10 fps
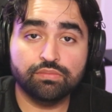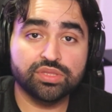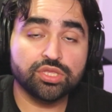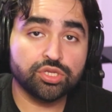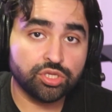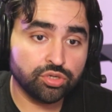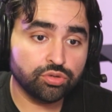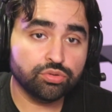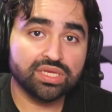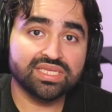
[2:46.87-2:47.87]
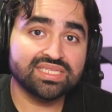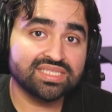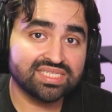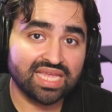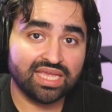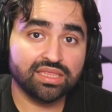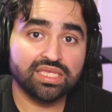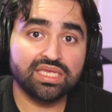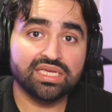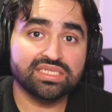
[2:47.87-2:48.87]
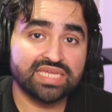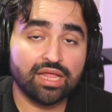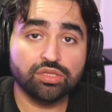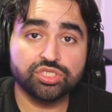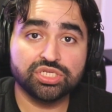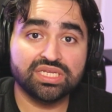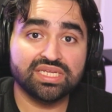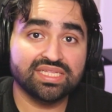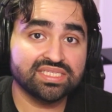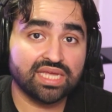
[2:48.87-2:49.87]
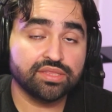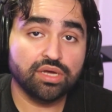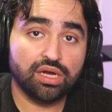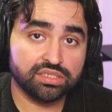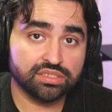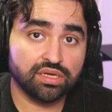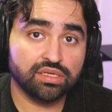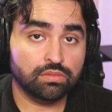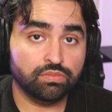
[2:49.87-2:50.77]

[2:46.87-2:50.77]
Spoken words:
but the dude is insanely intelligent inside the octagon.